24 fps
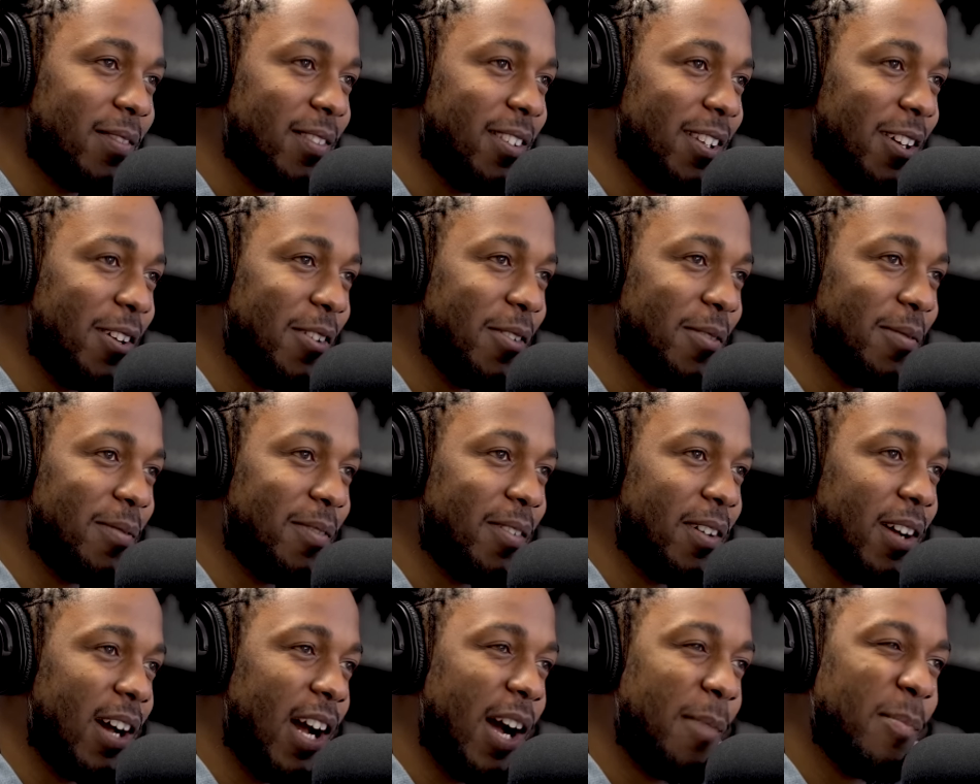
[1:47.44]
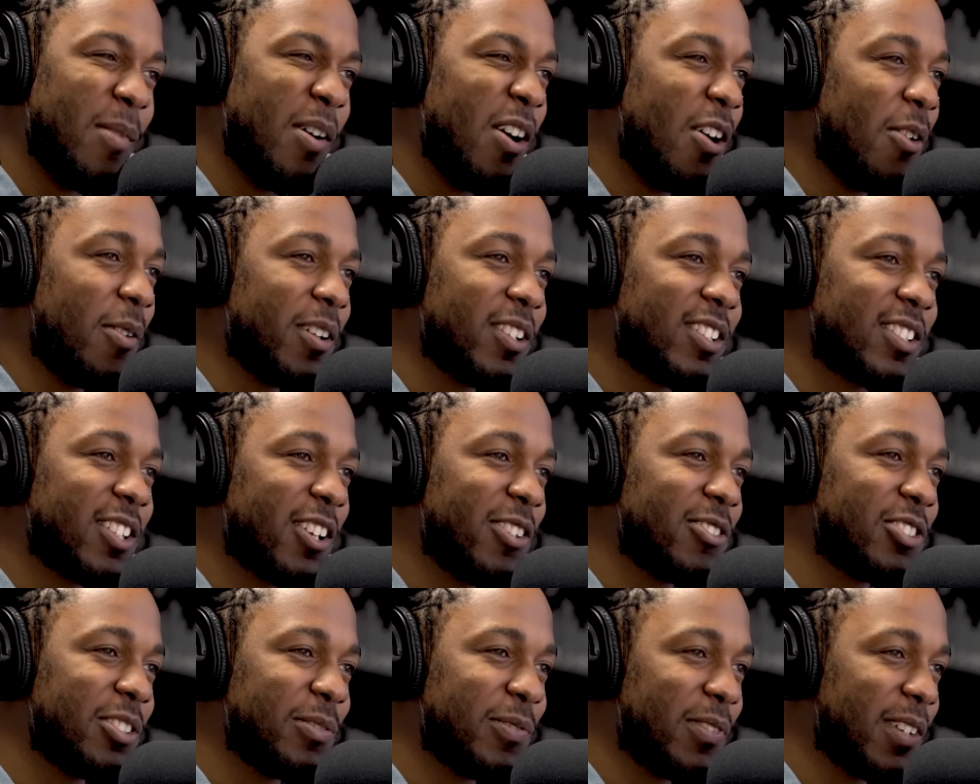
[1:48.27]
Do you ever trip? I'm always
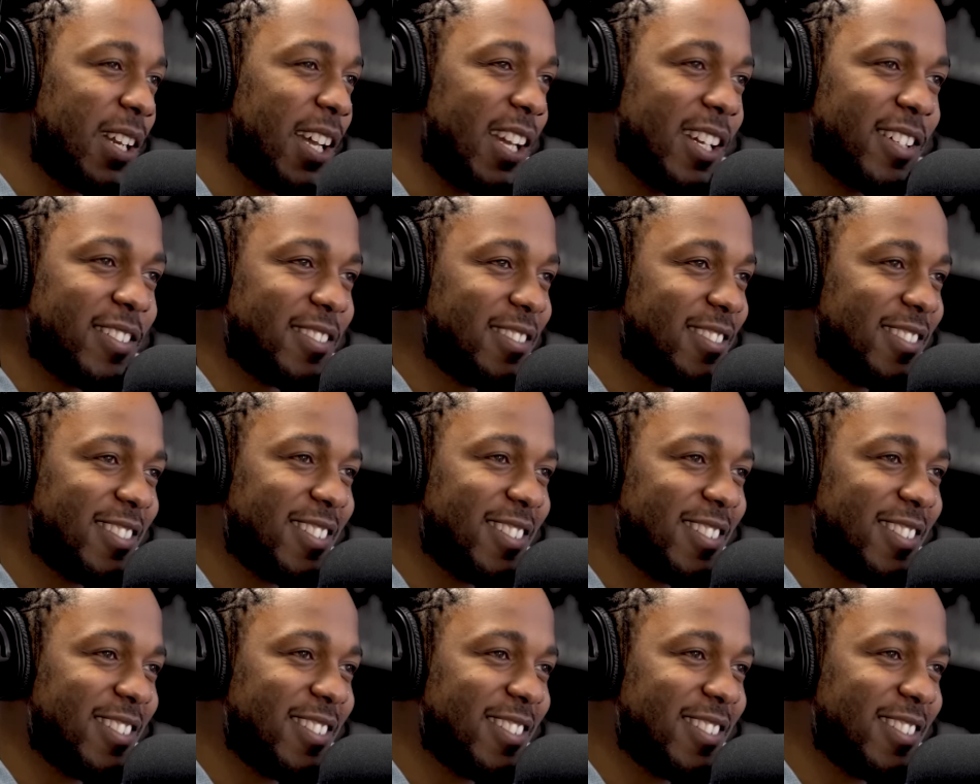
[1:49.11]
searching for that.